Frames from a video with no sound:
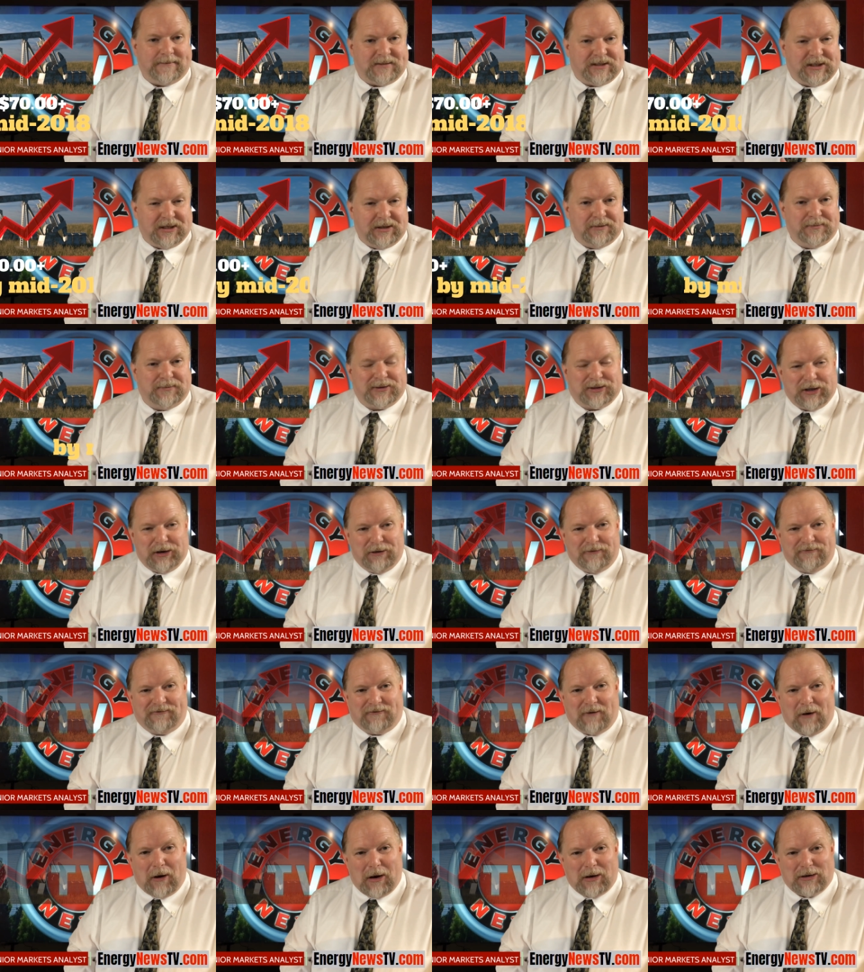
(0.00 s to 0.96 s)
So
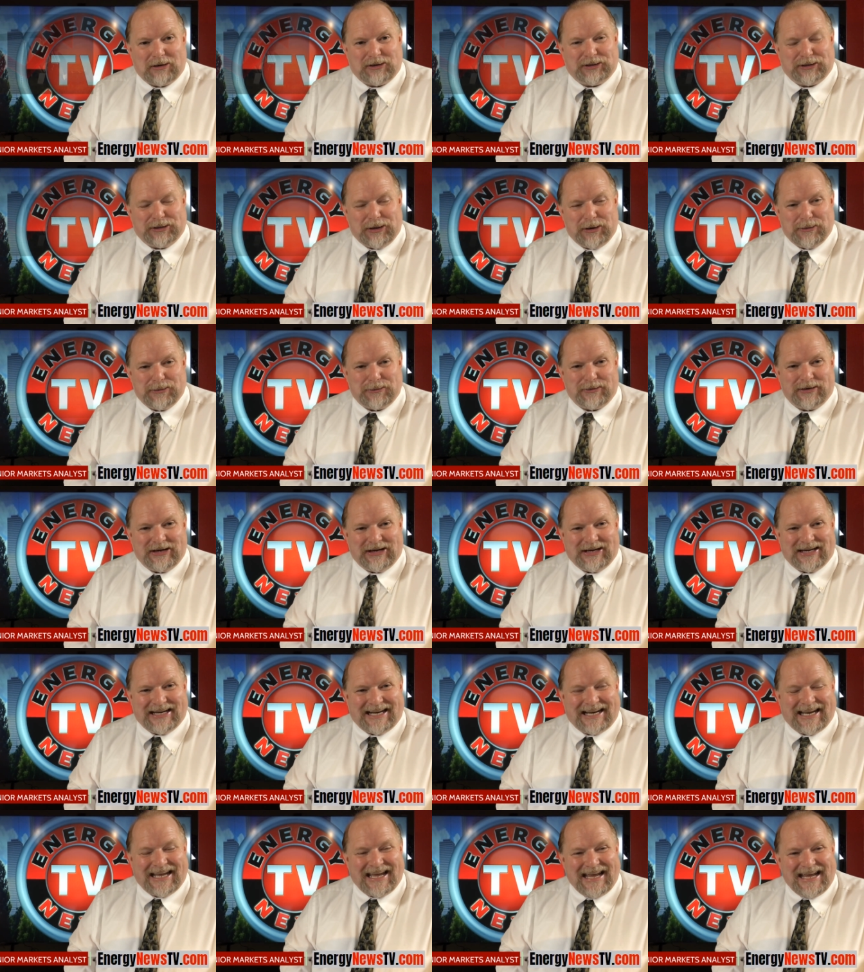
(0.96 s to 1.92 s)
far, so
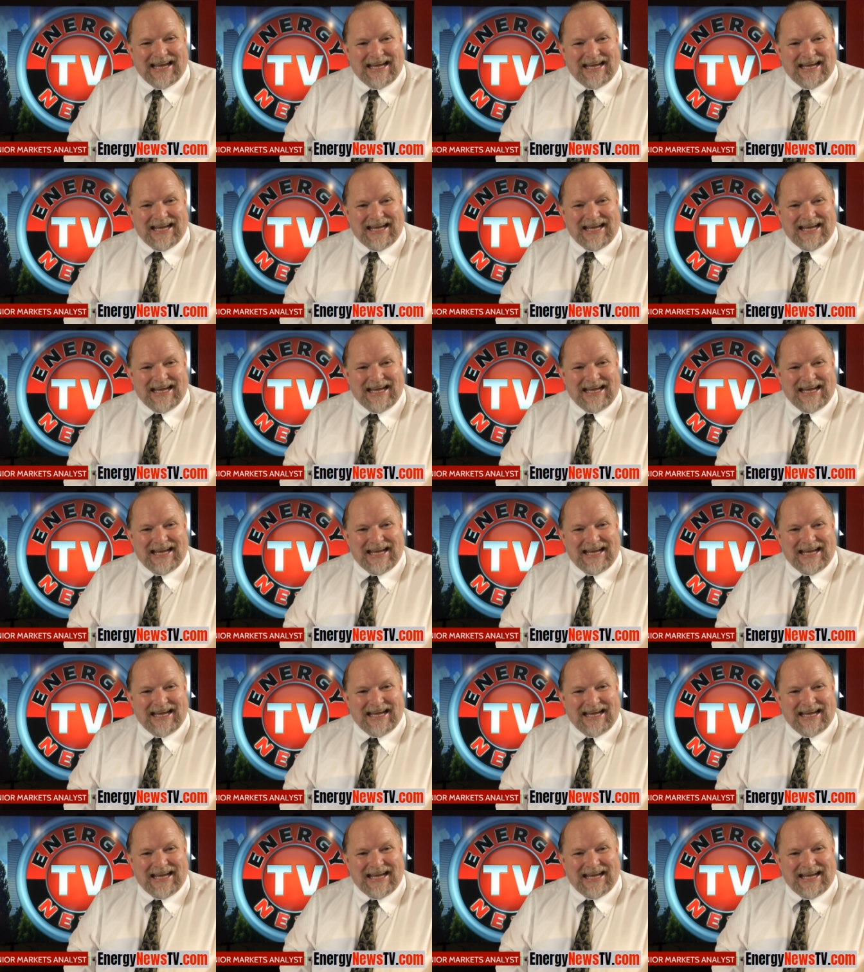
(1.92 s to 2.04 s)
good.